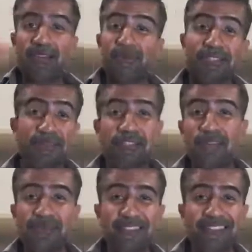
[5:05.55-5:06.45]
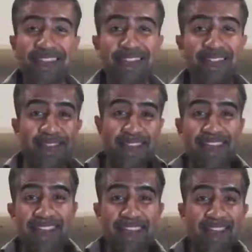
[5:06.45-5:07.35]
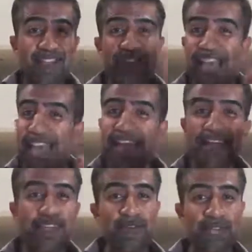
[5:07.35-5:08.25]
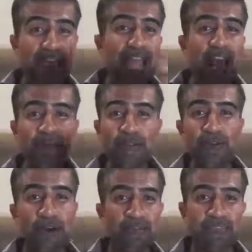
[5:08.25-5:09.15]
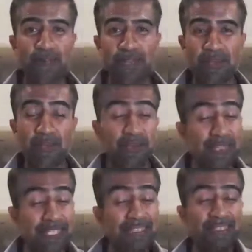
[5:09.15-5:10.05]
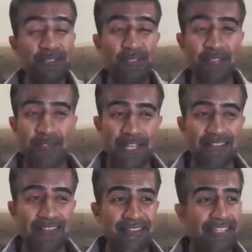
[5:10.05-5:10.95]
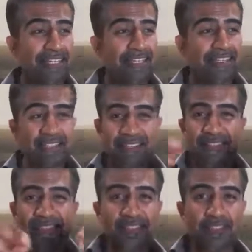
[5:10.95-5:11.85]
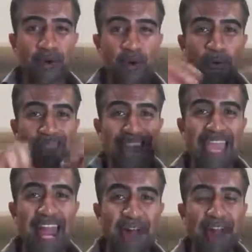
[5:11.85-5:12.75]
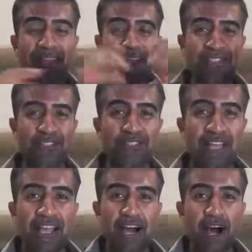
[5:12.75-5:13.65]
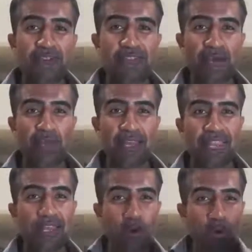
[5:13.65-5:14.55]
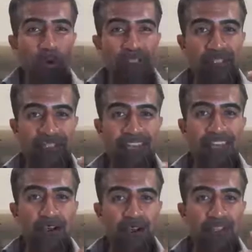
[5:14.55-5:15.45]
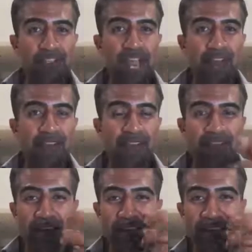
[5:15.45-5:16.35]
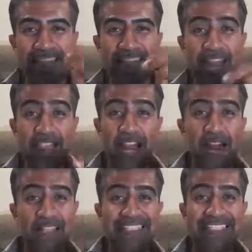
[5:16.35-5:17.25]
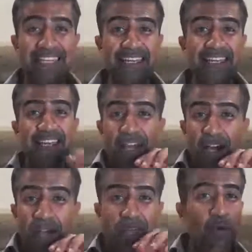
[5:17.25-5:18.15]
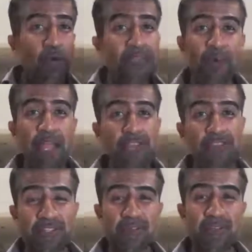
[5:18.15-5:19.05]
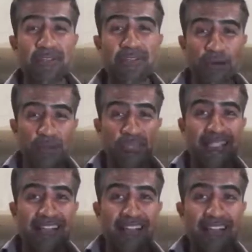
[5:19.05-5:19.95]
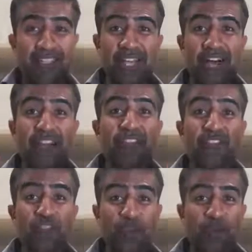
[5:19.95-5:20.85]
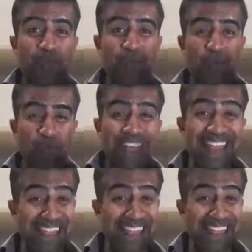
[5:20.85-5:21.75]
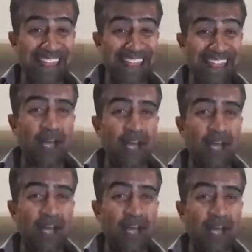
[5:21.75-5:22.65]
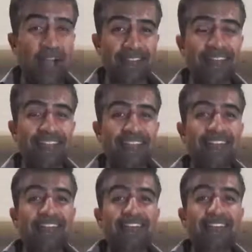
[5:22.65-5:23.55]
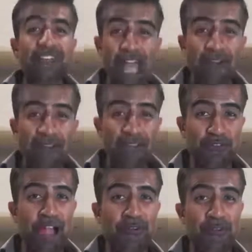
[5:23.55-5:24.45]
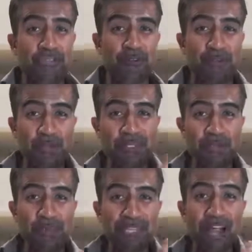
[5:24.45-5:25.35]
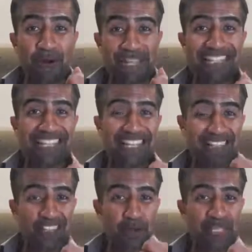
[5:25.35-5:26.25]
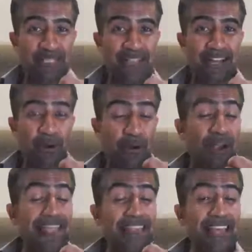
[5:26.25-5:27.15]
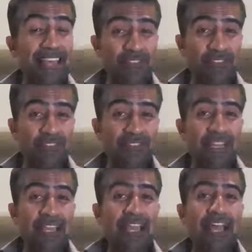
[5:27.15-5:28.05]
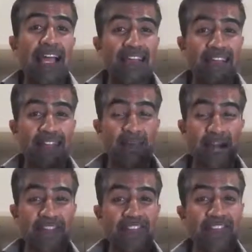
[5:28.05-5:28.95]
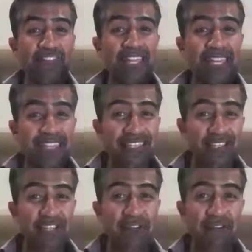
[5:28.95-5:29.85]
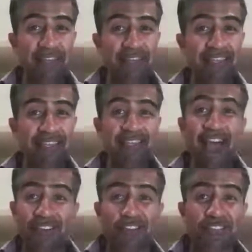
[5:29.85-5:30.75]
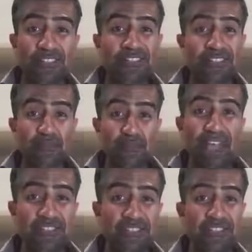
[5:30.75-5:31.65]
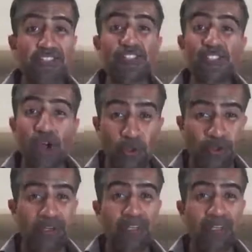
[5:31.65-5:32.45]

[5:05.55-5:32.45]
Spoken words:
But sometimes the senses just take you and carry you off somewhere. The Bhagavad Gita talks about this, that the senses are always carrying us off somewhere, like horses on a chariot that are taking the charioteer in all directions because the horses are just uncontrolled. The reins are like the mind. The chariot driver is supposed to be our intellect, our intelligence. And the person sitting in the chariot is us, the passenger, the soul.